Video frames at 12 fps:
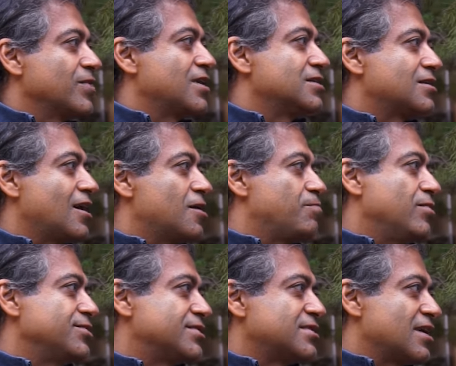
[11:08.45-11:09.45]
The desire
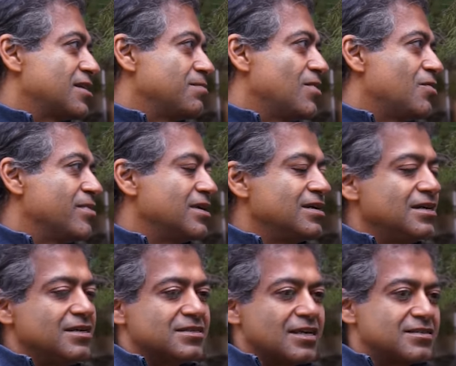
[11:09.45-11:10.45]
pulls us out of the moment,
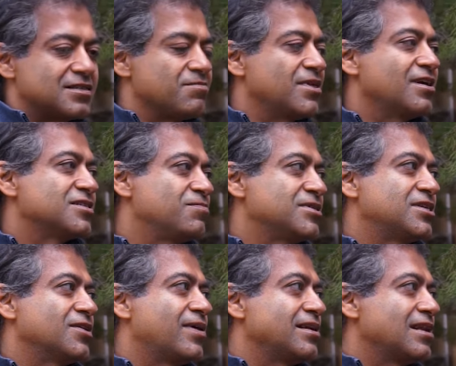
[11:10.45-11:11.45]
says something is
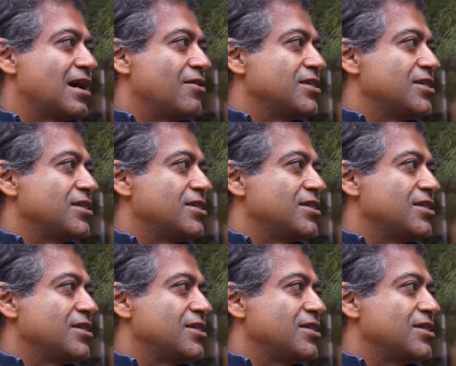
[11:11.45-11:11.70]
missing right now,